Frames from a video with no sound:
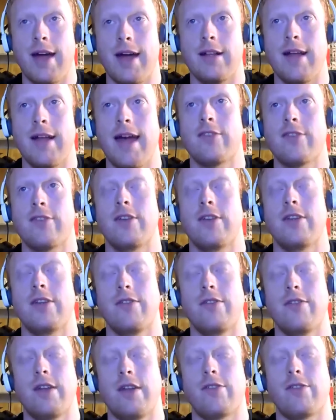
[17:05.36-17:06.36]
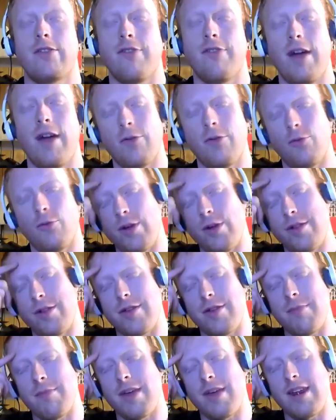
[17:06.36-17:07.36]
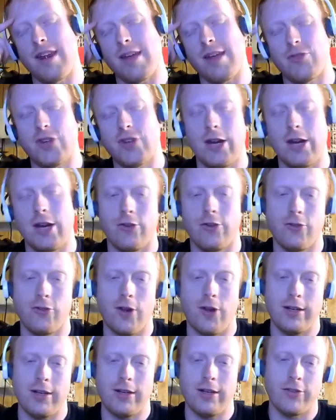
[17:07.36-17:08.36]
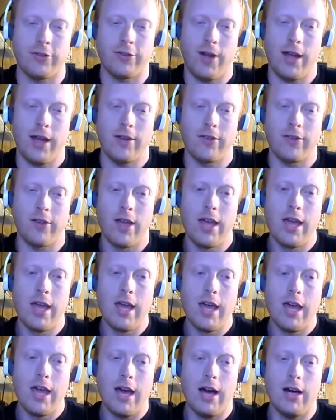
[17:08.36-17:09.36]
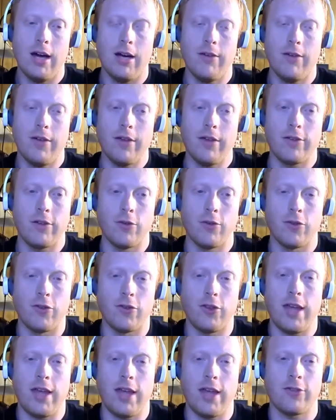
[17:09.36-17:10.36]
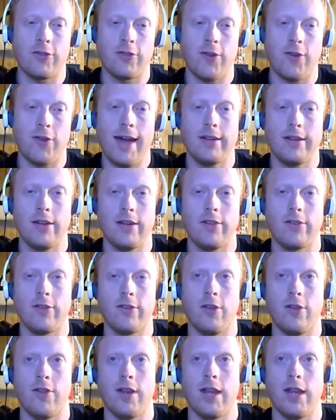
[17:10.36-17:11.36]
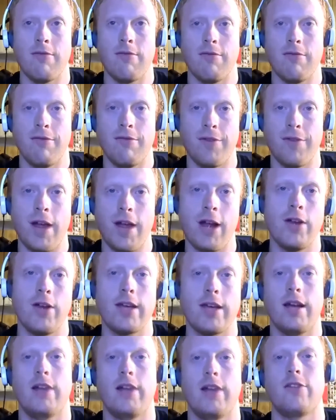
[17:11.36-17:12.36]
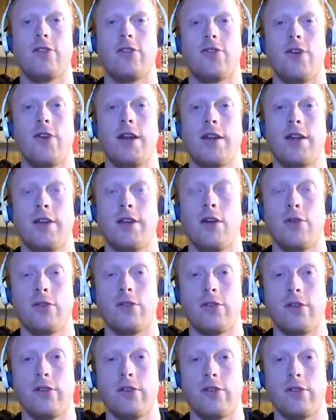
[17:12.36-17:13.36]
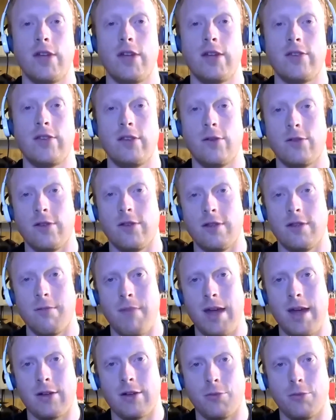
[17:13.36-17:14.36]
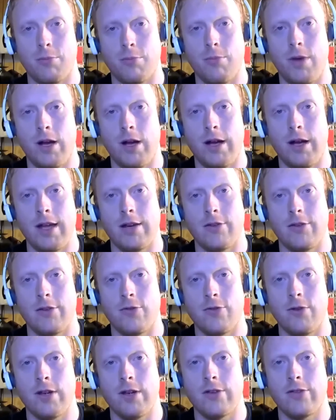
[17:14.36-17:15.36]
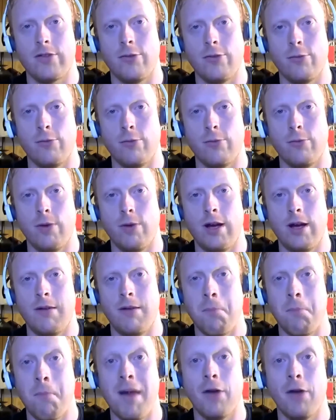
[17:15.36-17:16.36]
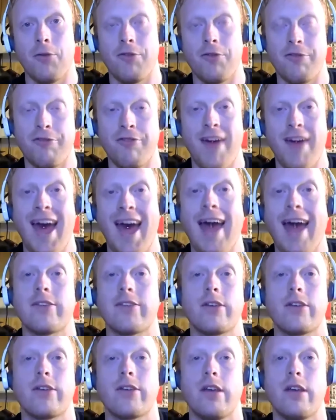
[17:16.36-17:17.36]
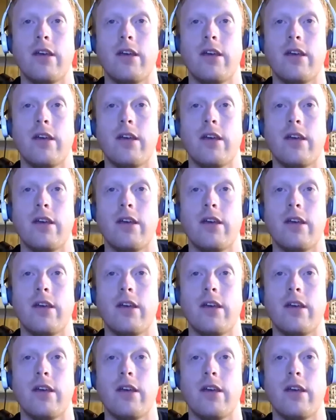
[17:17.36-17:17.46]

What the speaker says: L acid that's found with the medium chain triglycerides is usually extracted so that in very concentrated doses, it's used in the medical industry to melt fat.